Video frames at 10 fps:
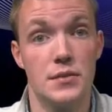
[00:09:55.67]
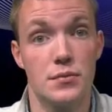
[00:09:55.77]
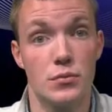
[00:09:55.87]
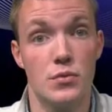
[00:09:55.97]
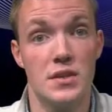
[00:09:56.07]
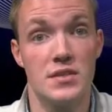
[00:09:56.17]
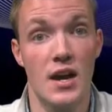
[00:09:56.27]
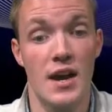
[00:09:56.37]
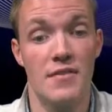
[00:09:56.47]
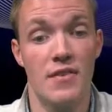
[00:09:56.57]
through this
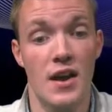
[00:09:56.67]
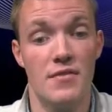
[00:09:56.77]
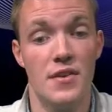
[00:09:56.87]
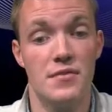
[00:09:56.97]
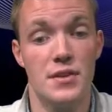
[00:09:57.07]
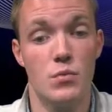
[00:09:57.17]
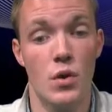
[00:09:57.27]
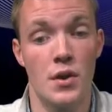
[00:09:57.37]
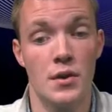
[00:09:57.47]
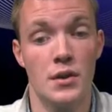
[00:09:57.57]

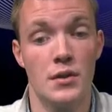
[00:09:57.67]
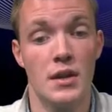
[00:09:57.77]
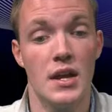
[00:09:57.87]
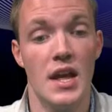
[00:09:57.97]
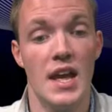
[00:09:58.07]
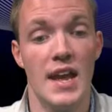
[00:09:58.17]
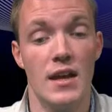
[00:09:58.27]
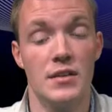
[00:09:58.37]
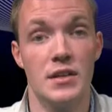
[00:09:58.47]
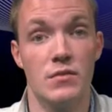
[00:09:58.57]
I-551
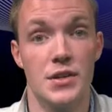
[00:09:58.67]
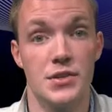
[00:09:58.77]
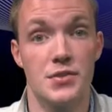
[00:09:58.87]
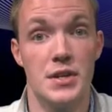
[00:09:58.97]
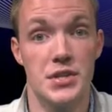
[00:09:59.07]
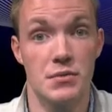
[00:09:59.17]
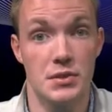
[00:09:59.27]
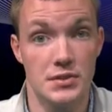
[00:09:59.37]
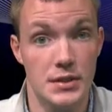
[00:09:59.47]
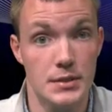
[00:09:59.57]
alien registration
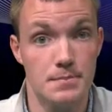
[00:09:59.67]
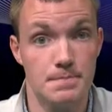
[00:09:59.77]
receipt.